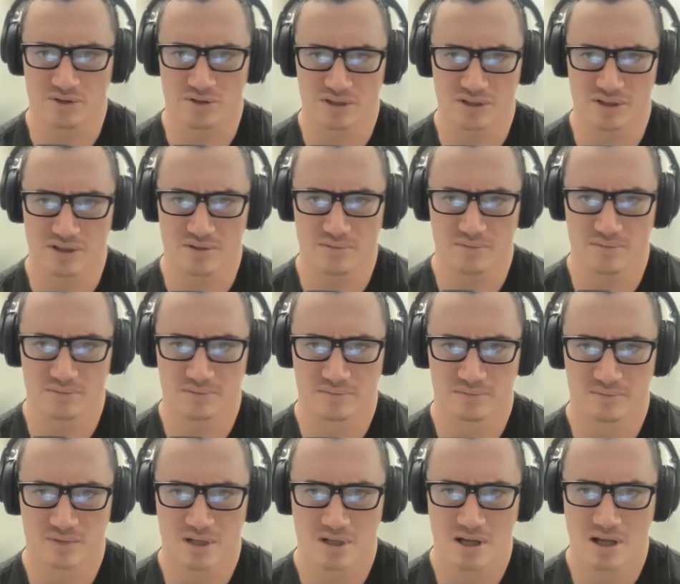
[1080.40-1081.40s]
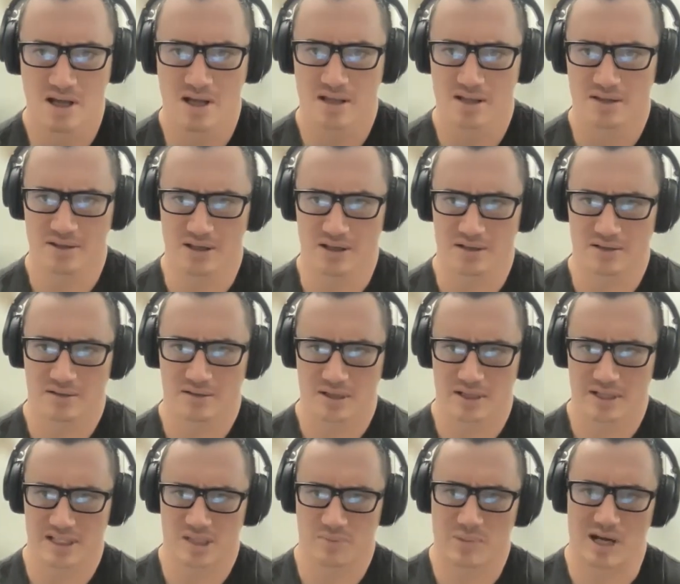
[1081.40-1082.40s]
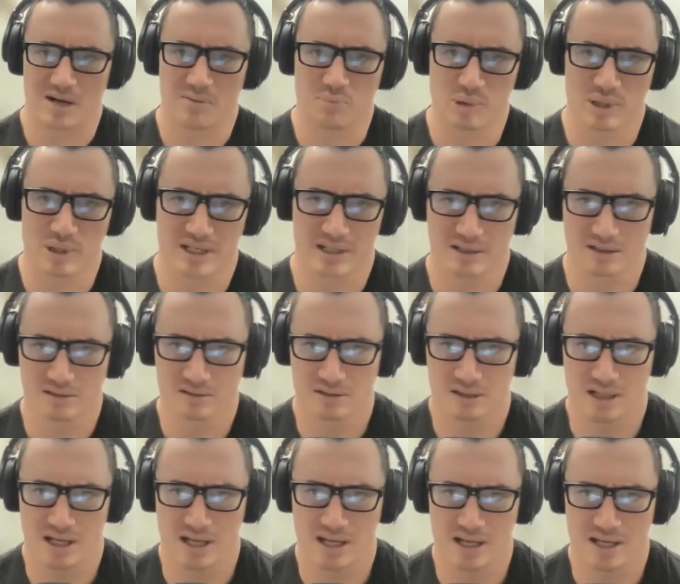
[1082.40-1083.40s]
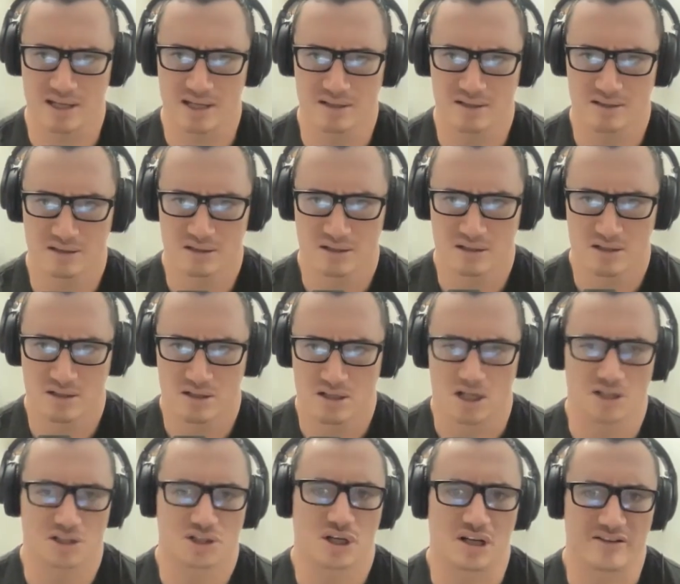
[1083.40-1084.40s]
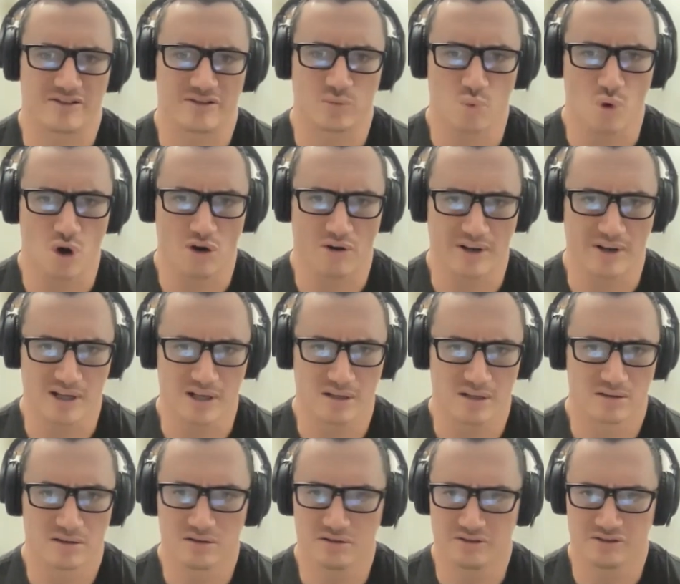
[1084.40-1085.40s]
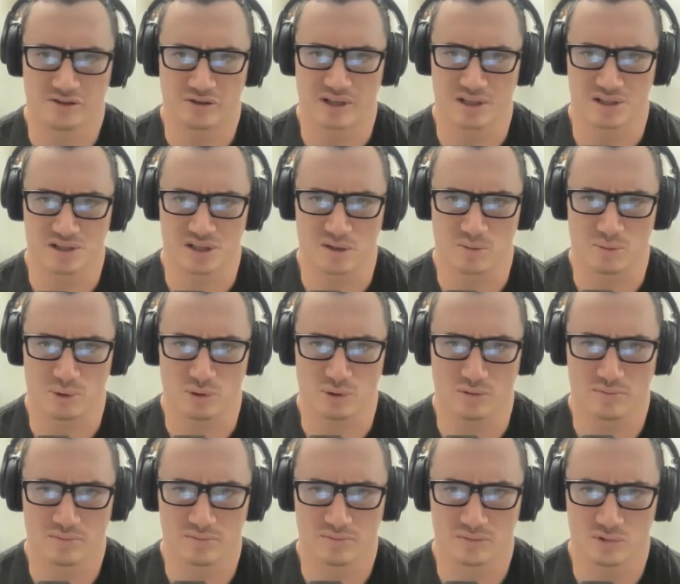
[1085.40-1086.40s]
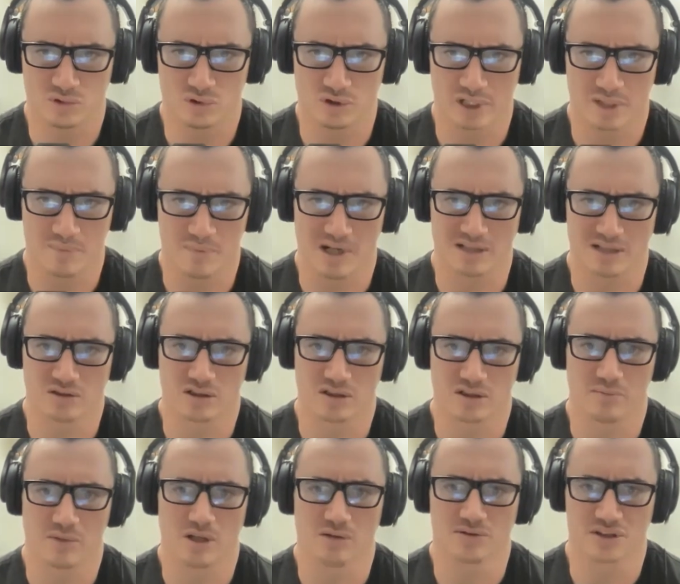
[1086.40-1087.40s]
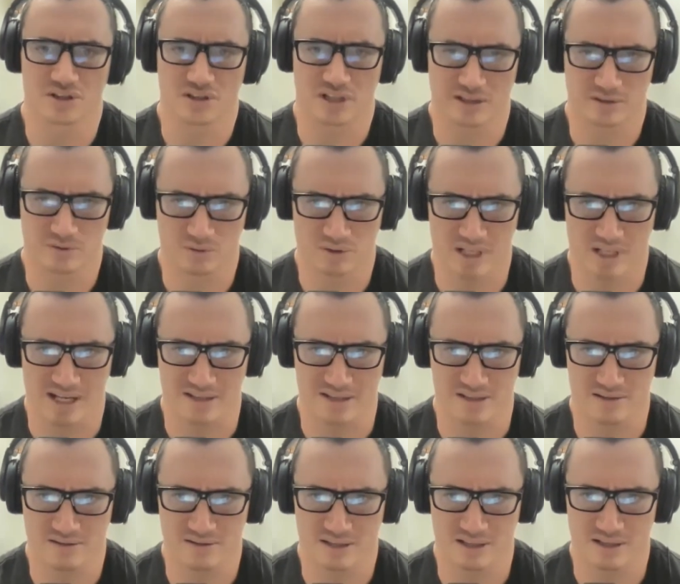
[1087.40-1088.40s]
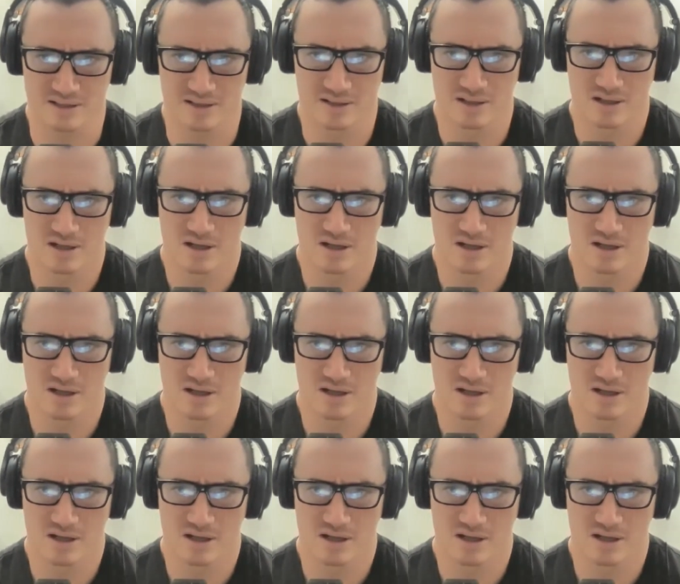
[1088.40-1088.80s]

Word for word: to do, that it's about being a tough warrior, for example. Or they might look at motorcycle gangs and think,